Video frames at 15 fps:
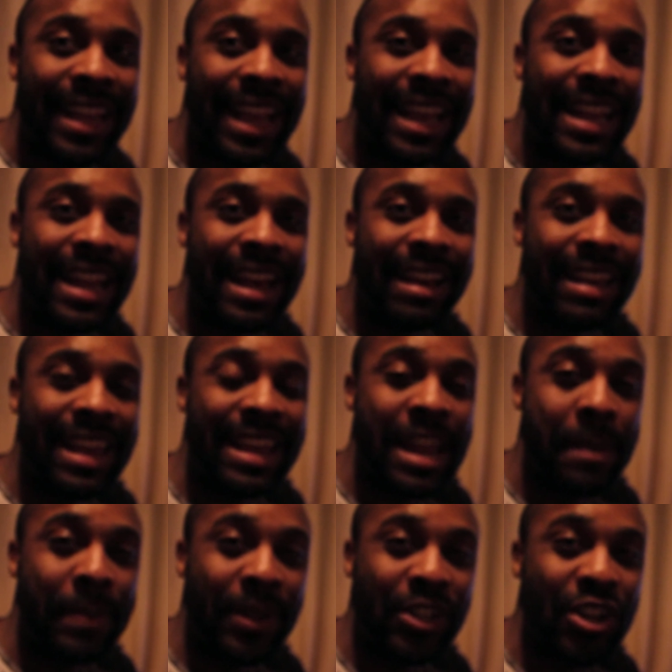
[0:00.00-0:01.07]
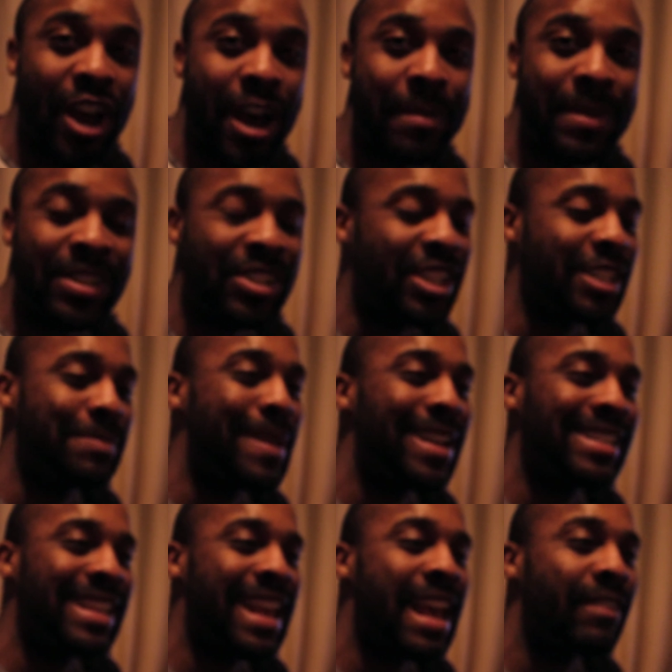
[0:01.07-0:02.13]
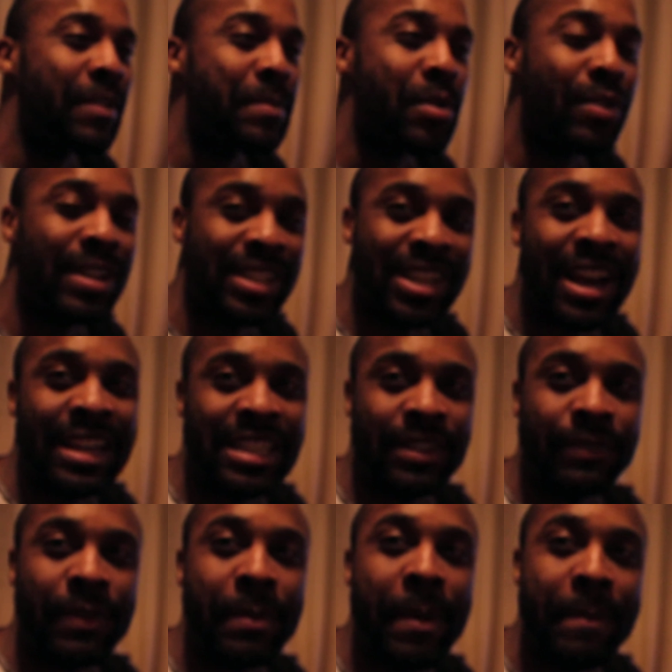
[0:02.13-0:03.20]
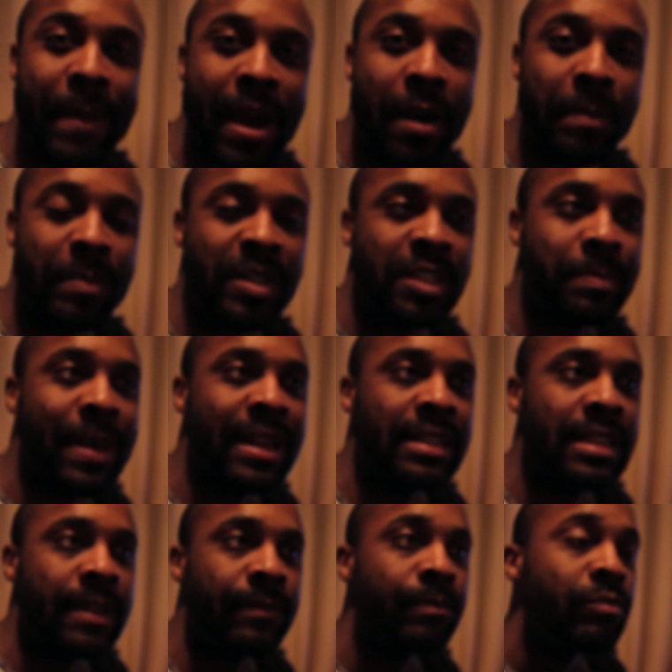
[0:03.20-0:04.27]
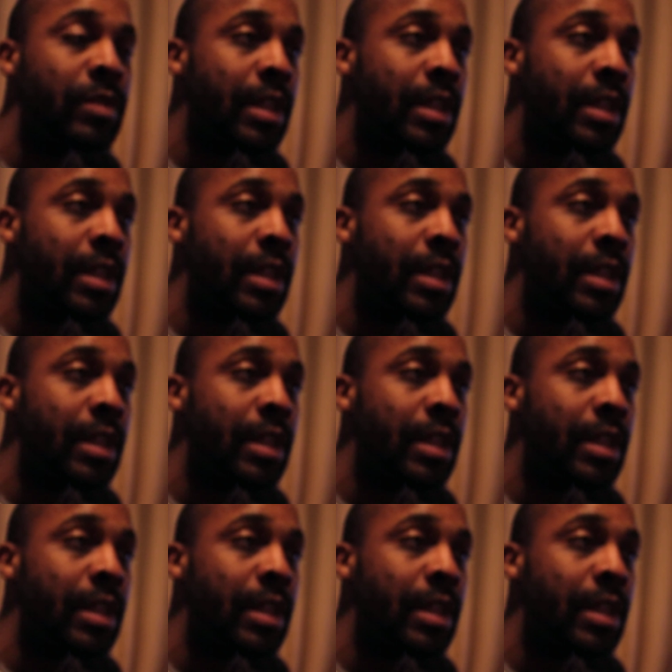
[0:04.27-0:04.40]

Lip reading: in her pajamas just makes it ever more enticing from a male perspective.